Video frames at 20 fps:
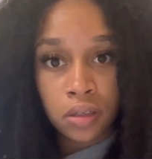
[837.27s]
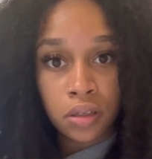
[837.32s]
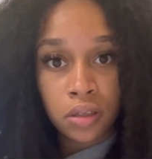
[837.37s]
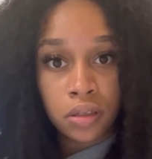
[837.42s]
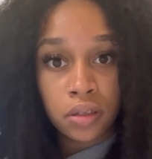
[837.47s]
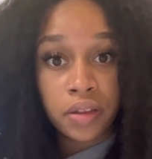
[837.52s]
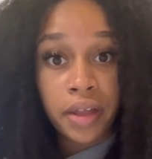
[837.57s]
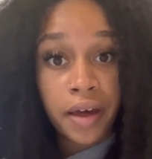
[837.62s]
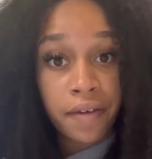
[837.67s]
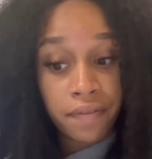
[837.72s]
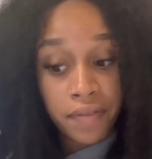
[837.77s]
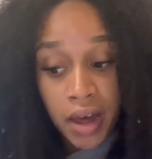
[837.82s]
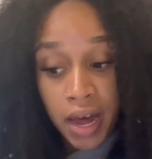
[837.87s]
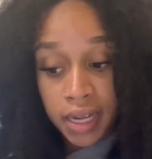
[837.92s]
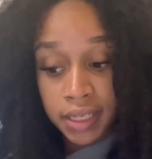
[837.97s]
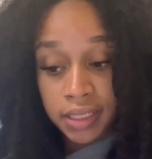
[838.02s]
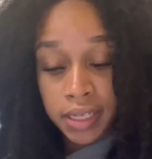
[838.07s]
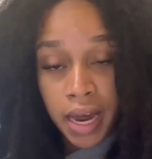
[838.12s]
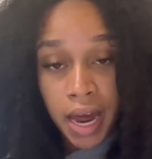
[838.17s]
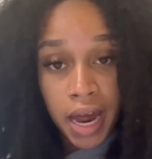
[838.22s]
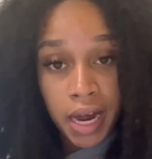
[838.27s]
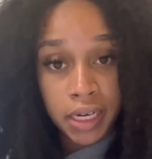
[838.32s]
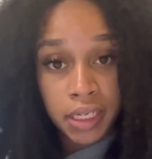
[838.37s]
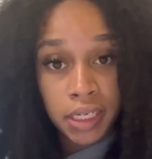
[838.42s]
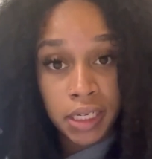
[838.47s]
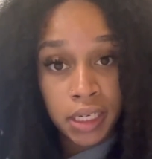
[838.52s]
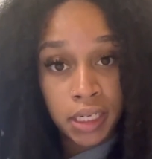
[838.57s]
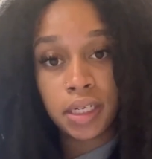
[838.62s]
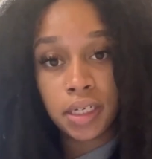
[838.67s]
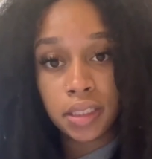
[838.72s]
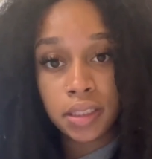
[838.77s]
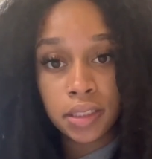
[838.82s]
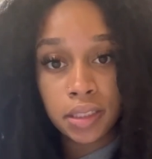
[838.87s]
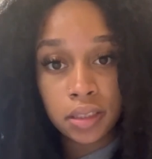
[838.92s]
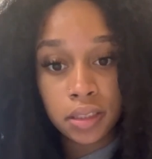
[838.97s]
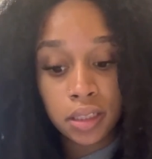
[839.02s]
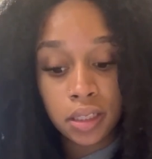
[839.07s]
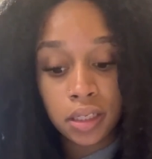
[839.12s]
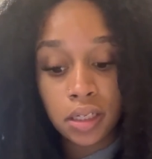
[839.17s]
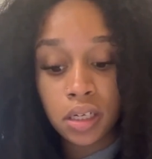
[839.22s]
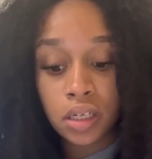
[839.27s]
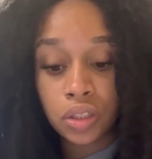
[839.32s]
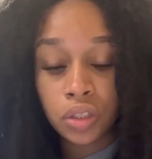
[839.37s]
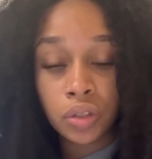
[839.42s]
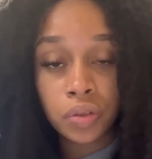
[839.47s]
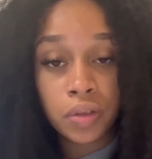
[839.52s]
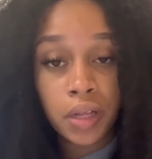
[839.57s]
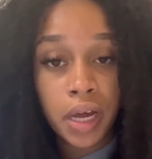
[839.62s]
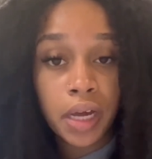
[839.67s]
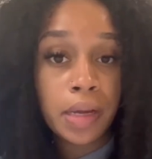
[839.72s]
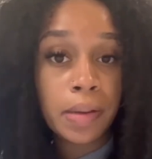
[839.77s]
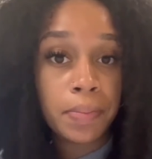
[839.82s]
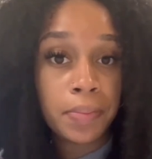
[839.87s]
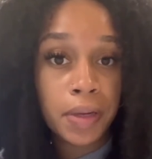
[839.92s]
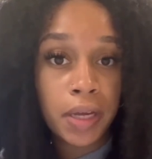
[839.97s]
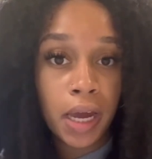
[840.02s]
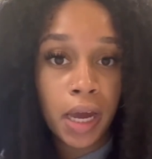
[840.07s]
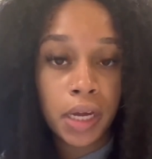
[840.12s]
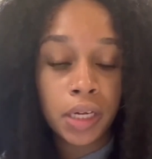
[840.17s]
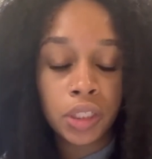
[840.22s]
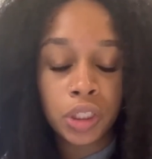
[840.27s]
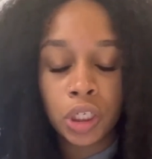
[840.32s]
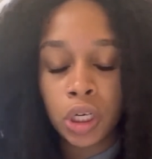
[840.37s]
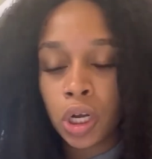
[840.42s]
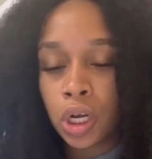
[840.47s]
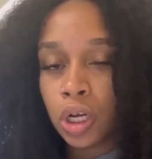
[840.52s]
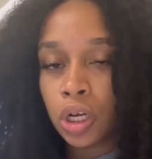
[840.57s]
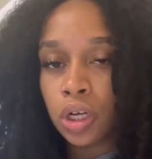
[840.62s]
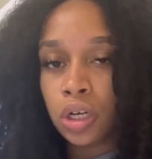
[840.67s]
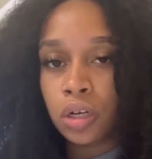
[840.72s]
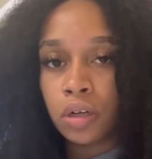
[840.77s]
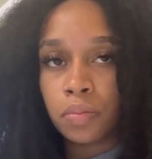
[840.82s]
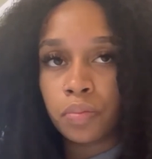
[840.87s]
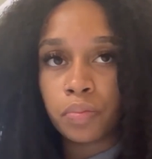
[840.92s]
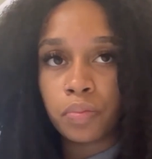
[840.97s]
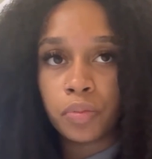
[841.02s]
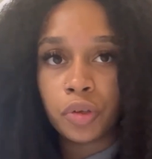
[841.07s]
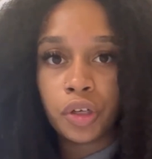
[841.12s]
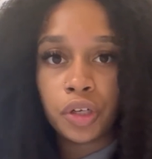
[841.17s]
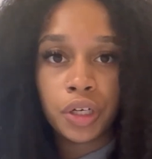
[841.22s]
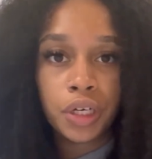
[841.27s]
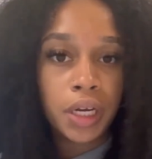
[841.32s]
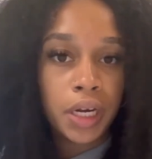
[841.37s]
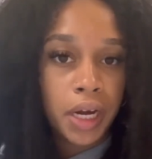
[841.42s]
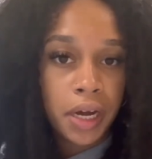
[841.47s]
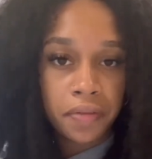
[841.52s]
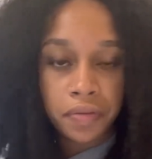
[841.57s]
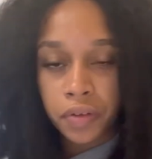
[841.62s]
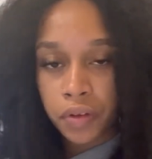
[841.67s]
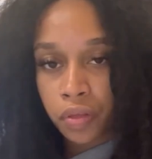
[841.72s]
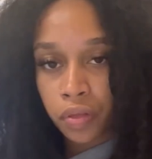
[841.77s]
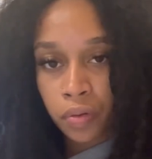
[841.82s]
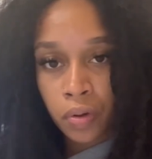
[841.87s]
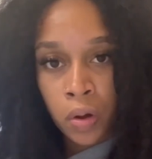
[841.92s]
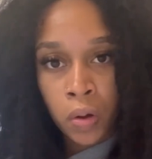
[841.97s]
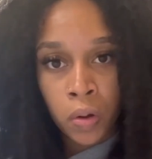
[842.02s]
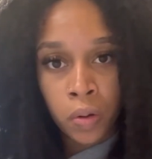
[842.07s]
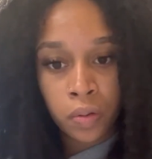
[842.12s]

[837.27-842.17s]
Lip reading: that fast-acting insulin into that NPH, you're gonna have to throw